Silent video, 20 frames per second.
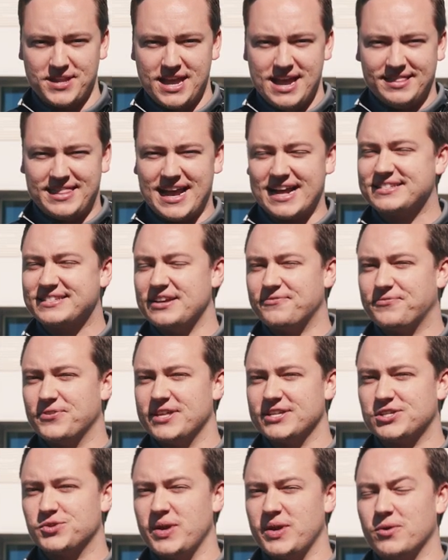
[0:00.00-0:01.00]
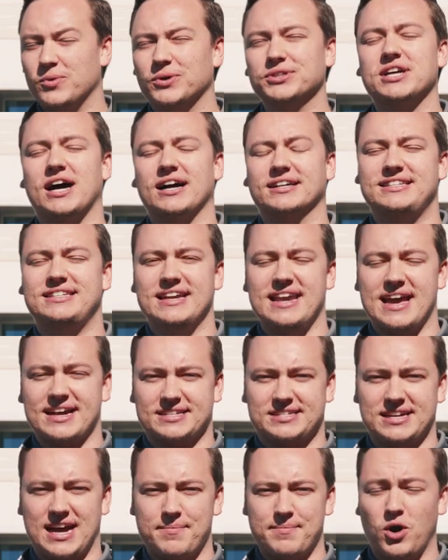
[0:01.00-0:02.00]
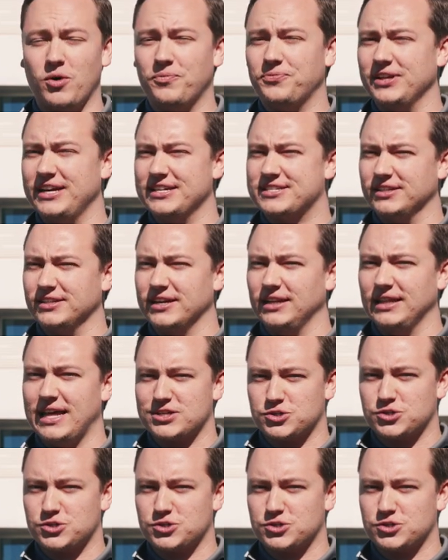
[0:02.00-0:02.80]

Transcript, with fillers: That's it for this week. We'll talk to you next time. Hopefully it's a little less